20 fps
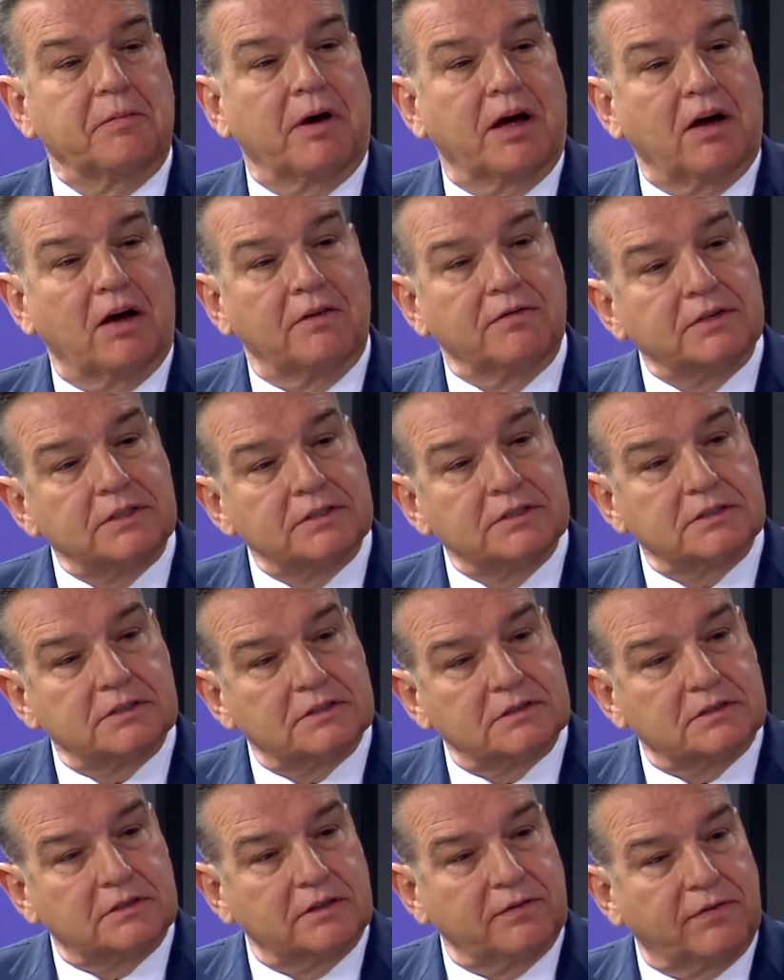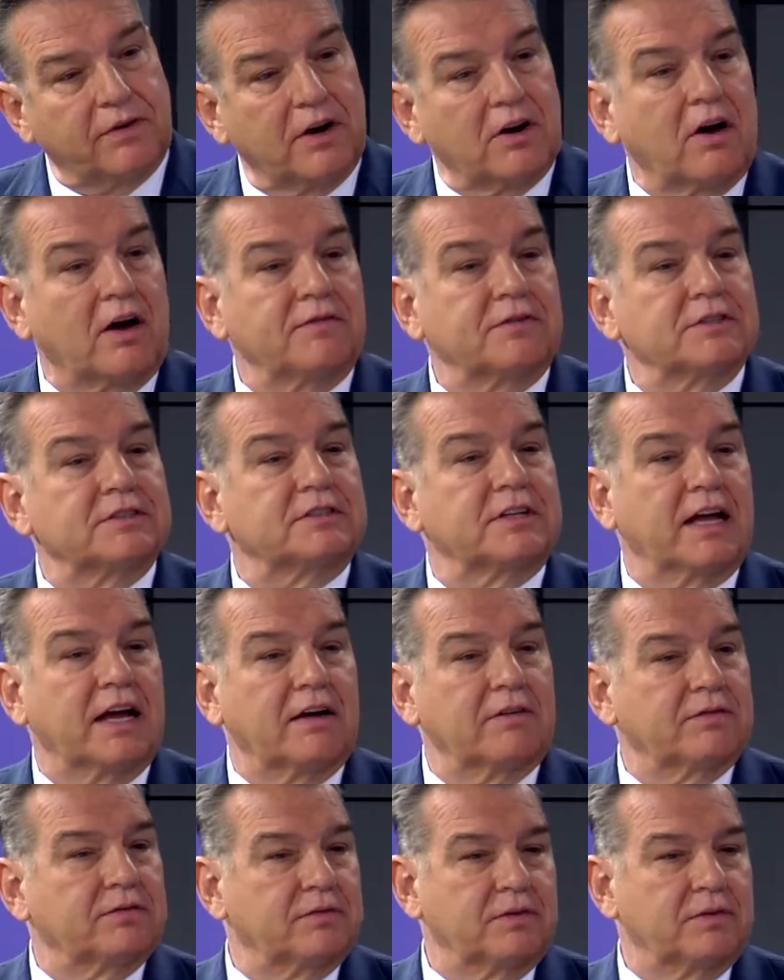my office. The front office staff,